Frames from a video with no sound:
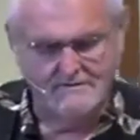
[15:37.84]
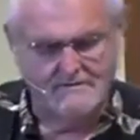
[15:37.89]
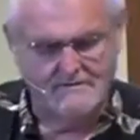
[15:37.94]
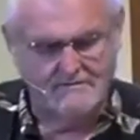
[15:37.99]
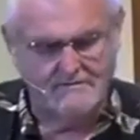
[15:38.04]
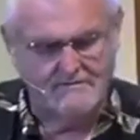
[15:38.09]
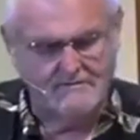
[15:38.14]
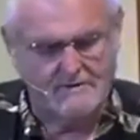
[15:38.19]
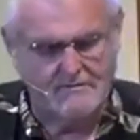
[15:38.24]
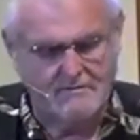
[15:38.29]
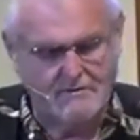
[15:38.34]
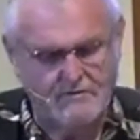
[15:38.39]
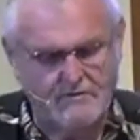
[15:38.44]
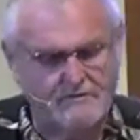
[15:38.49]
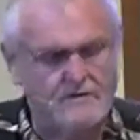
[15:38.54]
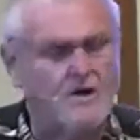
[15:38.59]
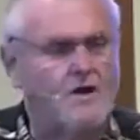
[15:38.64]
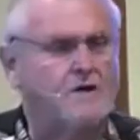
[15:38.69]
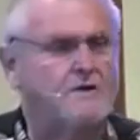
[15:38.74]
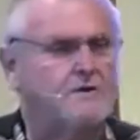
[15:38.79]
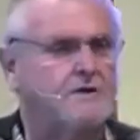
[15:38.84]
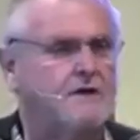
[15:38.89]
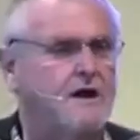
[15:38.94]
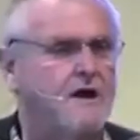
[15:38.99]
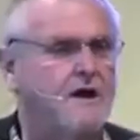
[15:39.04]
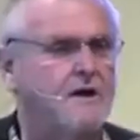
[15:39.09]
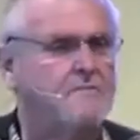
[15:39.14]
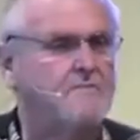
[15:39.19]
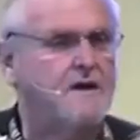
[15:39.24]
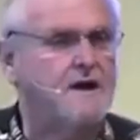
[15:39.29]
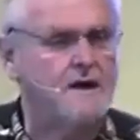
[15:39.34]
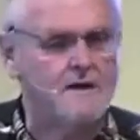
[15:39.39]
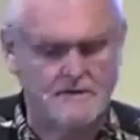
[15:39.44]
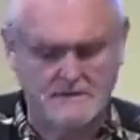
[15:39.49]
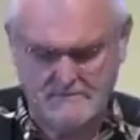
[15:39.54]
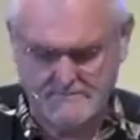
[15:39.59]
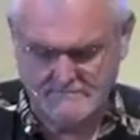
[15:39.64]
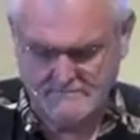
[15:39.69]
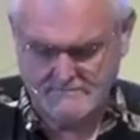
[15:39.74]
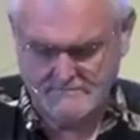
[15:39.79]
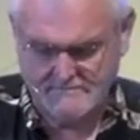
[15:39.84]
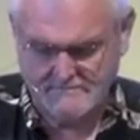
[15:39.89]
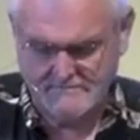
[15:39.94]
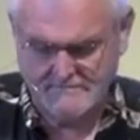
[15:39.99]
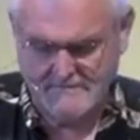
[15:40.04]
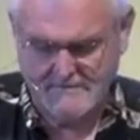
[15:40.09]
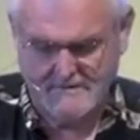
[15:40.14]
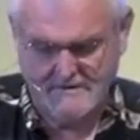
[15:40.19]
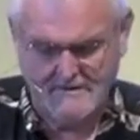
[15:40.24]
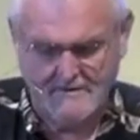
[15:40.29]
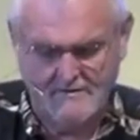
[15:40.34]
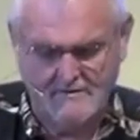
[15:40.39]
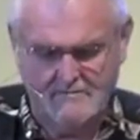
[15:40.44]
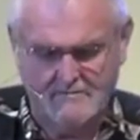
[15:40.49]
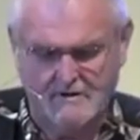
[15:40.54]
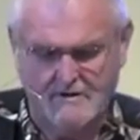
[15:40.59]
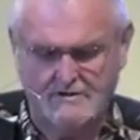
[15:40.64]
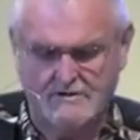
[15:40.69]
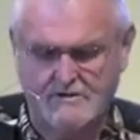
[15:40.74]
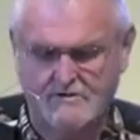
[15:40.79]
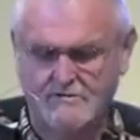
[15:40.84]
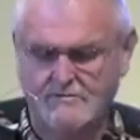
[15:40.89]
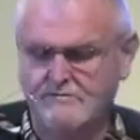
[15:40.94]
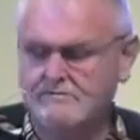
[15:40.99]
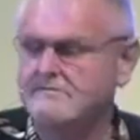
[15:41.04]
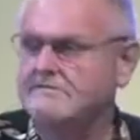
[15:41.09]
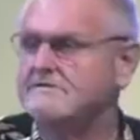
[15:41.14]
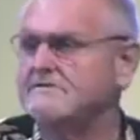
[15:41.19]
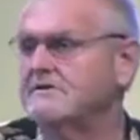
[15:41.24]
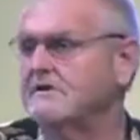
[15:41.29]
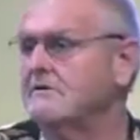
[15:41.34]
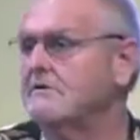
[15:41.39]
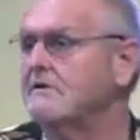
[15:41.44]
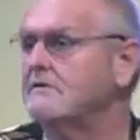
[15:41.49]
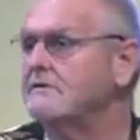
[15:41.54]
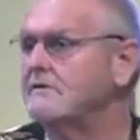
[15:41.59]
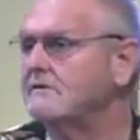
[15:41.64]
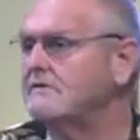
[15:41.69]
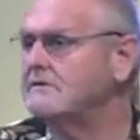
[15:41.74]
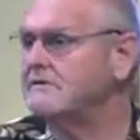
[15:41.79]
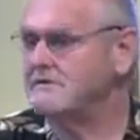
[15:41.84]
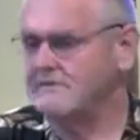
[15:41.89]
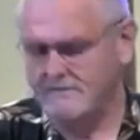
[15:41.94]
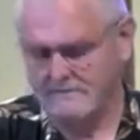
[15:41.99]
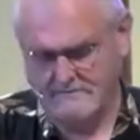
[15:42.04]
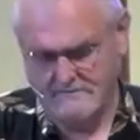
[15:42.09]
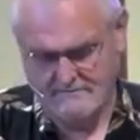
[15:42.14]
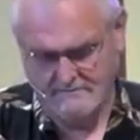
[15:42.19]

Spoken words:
Maybe you've gone to God about it, but you still don't know what to do?